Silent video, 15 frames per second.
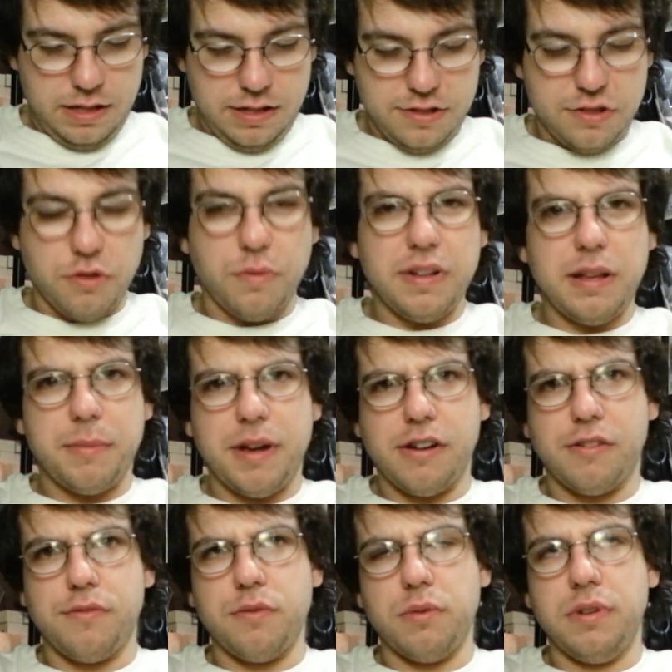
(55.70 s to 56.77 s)
As to when that
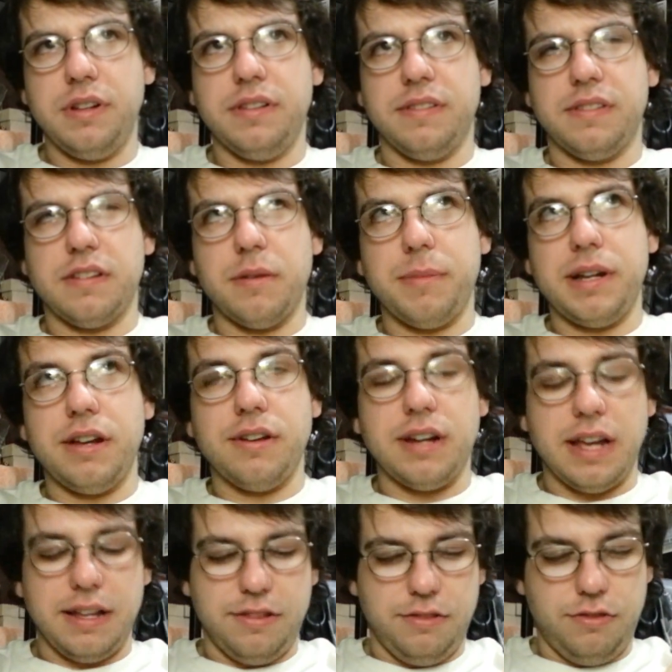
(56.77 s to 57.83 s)
microphone's coming out,
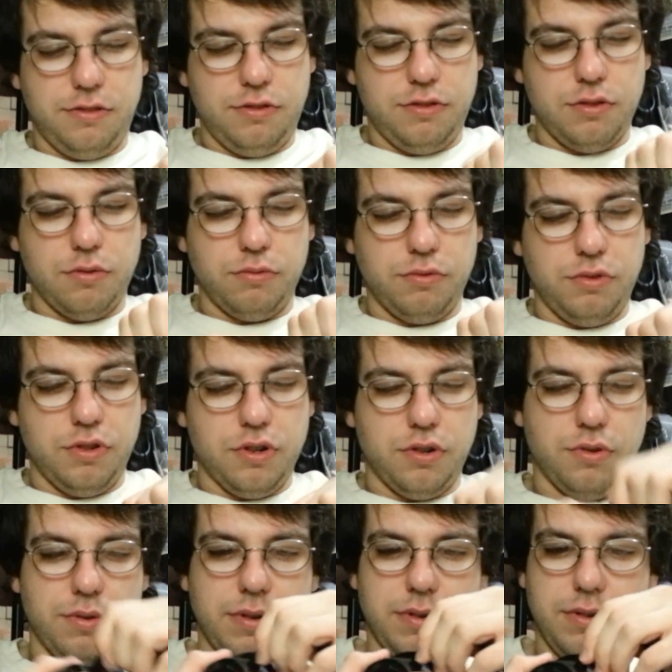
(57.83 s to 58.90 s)
I don't
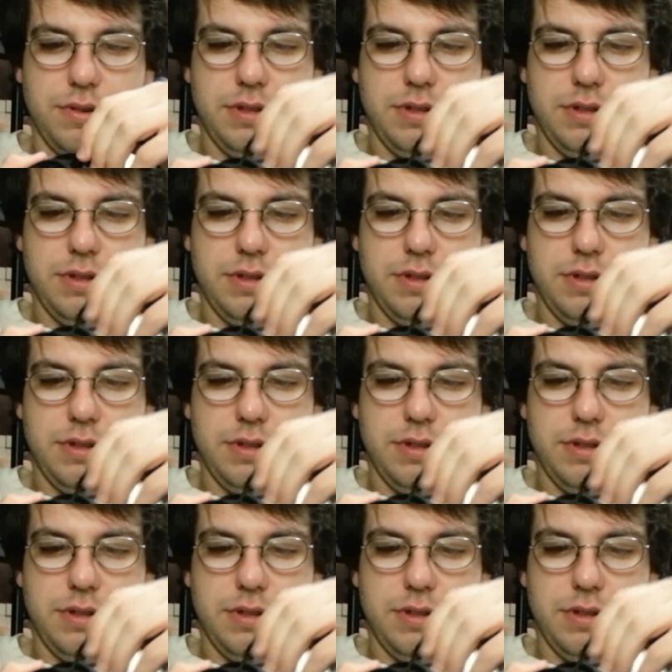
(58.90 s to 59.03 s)
know.